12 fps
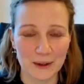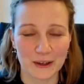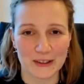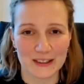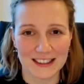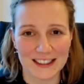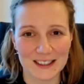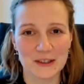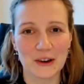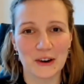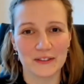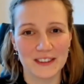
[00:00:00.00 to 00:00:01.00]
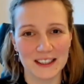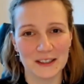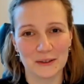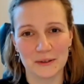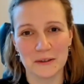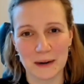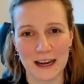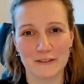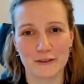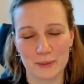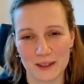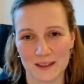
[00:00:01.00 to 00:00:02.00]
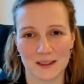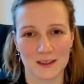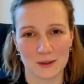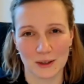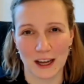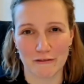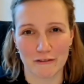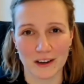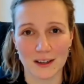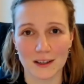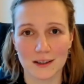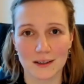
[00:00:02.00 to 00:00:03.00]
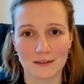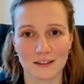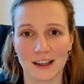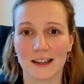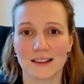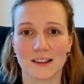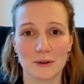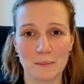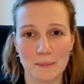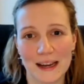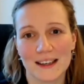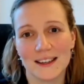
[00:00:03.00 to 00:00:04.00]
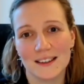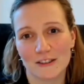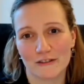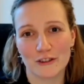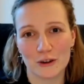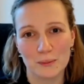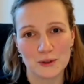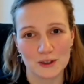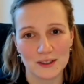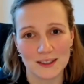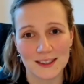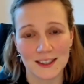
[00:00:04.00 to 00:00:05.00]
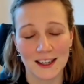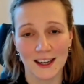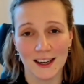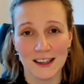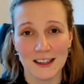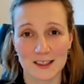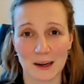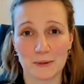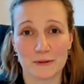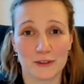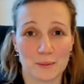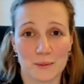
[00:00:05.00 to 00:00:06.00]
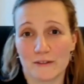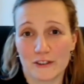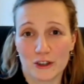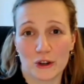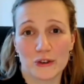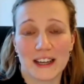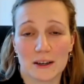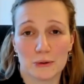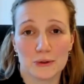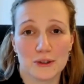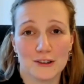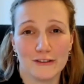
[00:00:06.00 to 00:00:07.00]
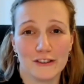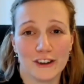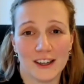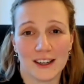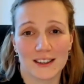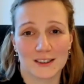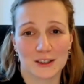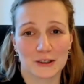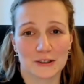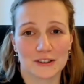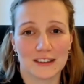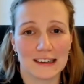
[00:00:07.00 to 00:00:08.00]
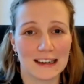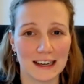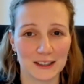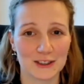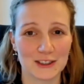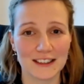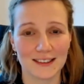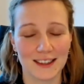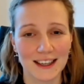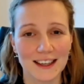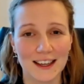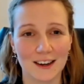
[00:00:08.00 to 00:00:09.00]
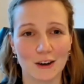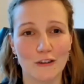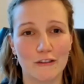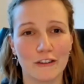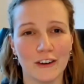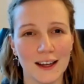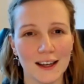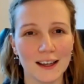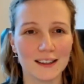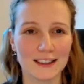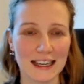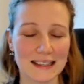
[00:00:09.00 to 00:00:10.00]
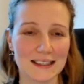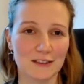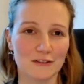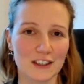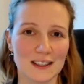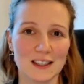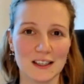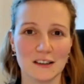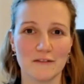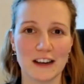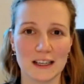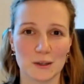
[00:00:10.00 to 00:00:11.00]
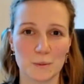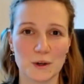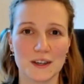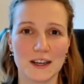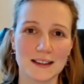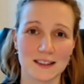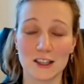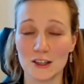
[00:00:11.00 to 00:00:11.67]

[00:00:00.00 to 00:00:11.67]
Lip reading: because it is not the only way for businesses to get funded, right? There are many different options, some of them even non-dilutive. So actually thinking of getting VC investment as